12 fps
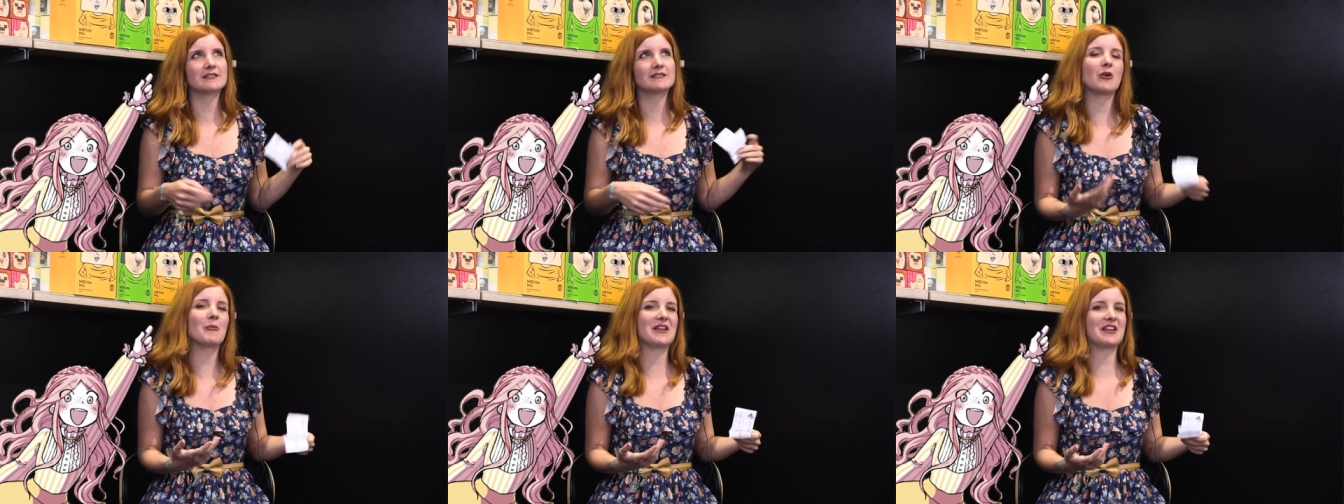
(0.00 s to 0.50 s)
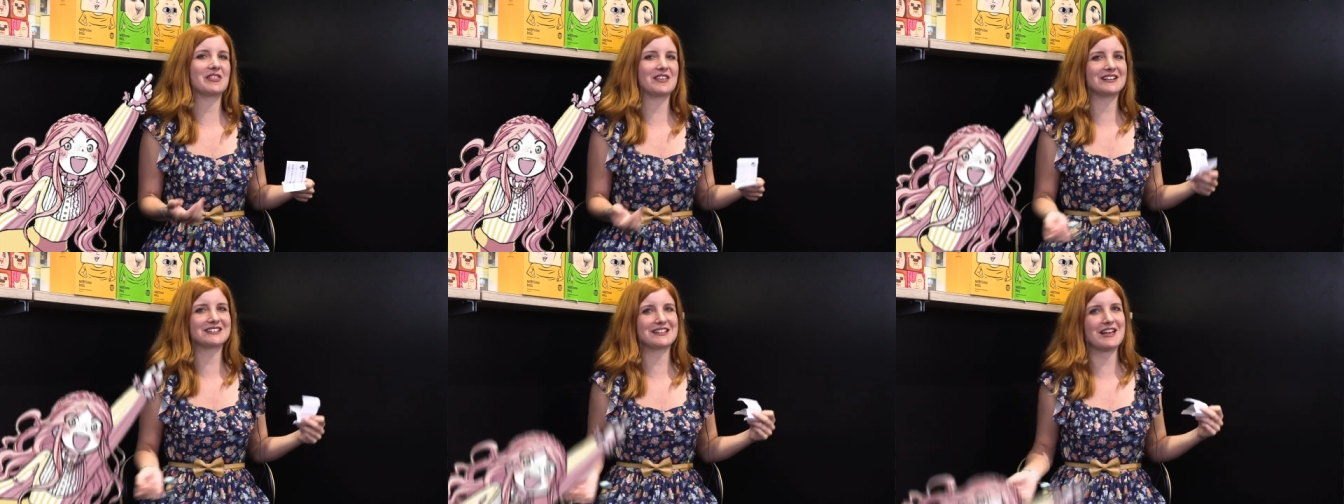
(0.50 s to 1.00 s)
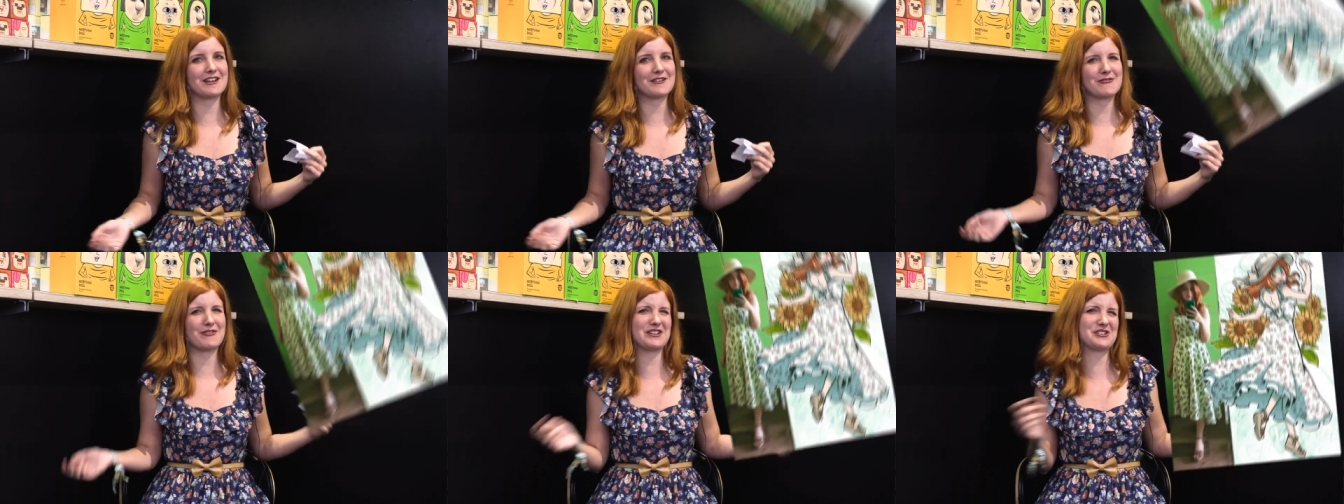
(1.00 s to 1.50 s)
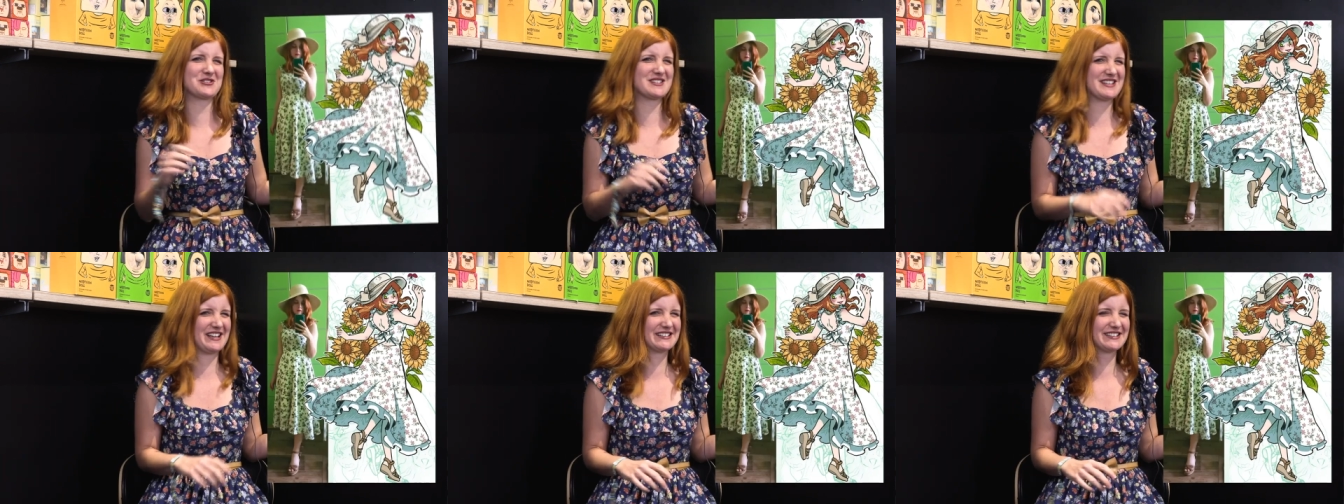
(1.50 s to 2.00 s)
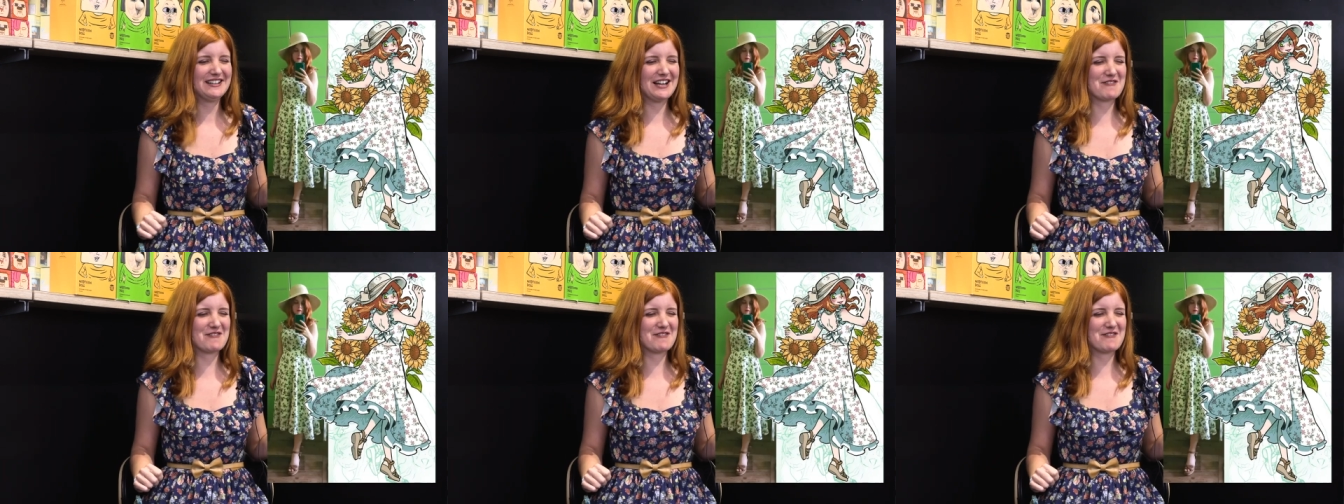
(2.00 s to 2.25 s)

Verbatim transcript: so many things like fashion sense.